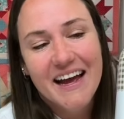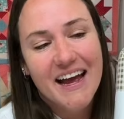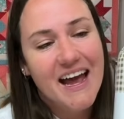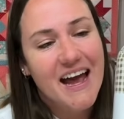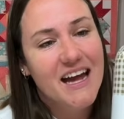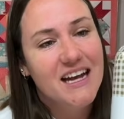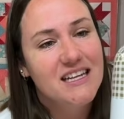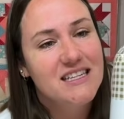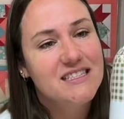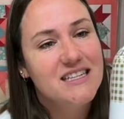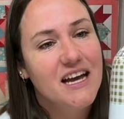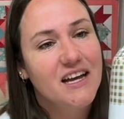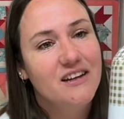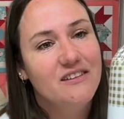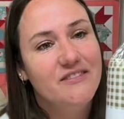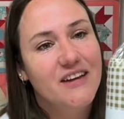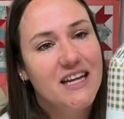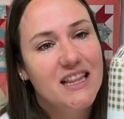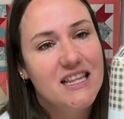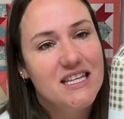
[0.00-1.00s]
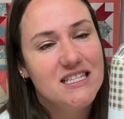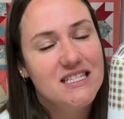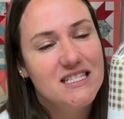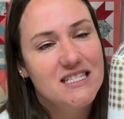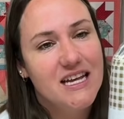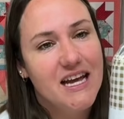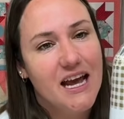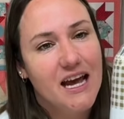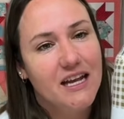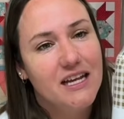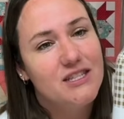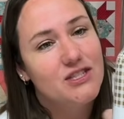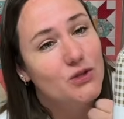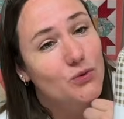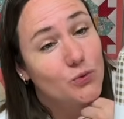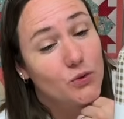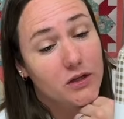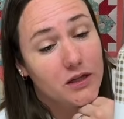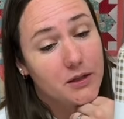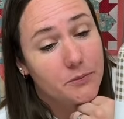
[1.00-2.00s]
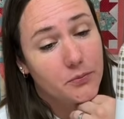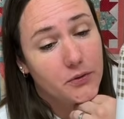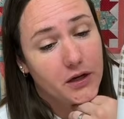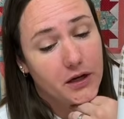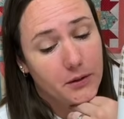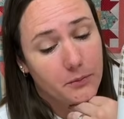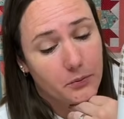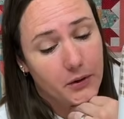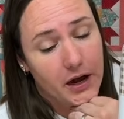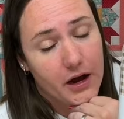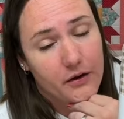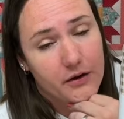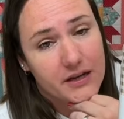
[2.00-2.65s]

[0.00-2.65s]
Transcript: And it's kind of like this tan. It's a really pretty brown.